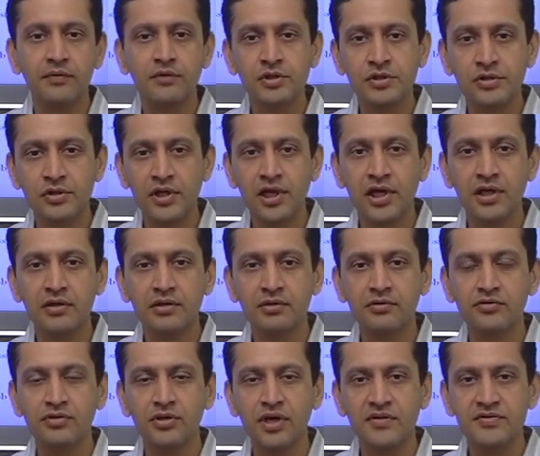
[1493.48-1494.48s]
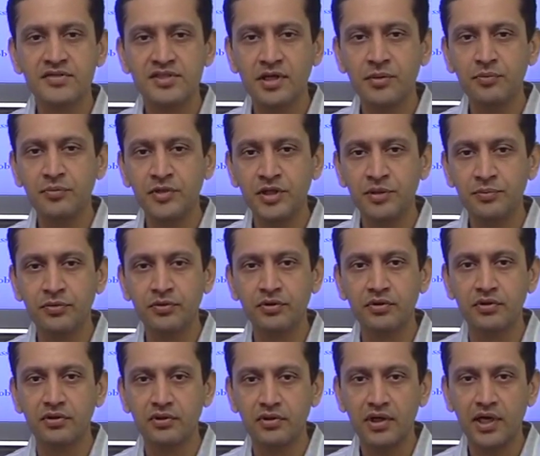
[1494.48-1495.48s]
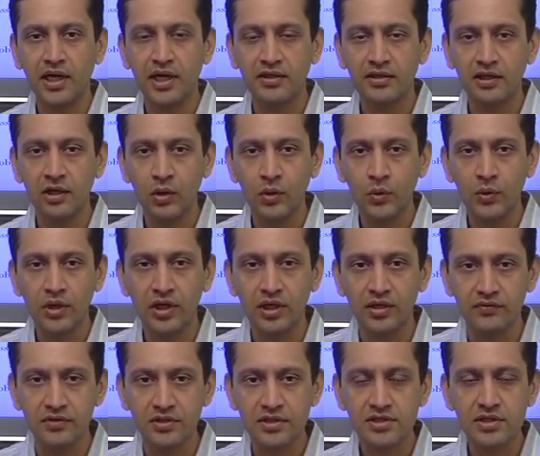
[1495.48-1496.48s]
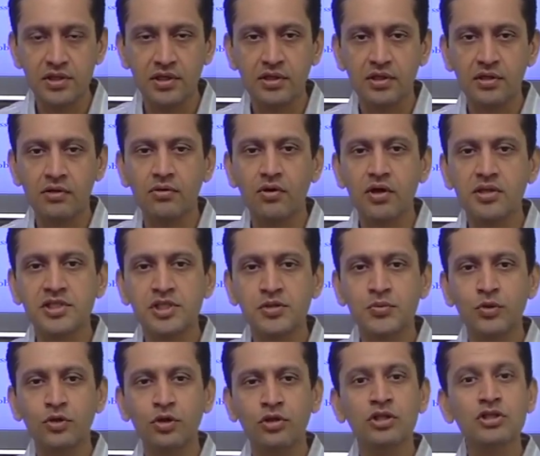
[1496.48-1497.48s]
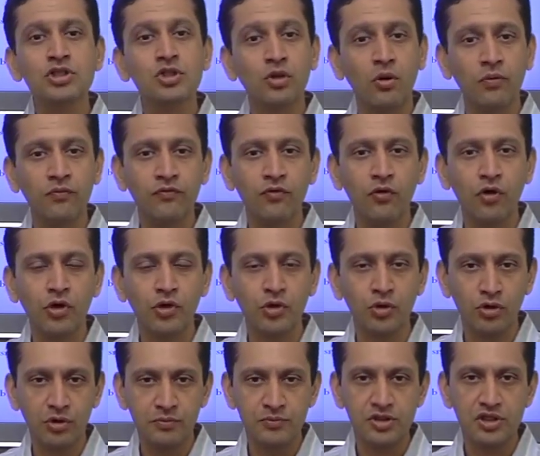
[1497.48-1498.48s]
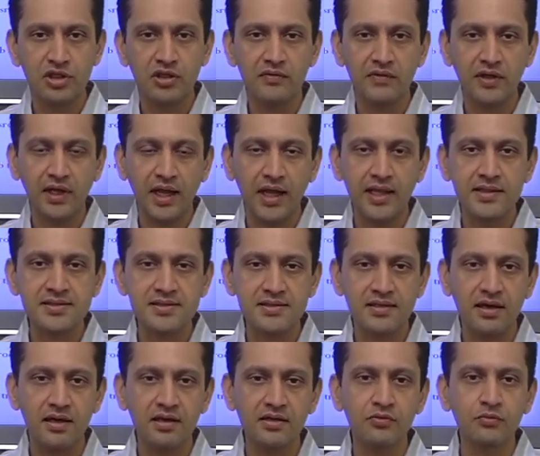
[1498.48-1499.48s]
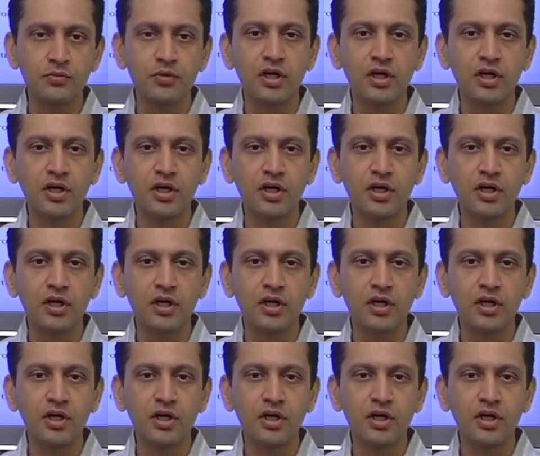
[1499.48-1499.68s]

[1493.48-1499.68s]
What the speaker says: Even today, you have some people at the lower levels who are just put on the shop floor to observe and start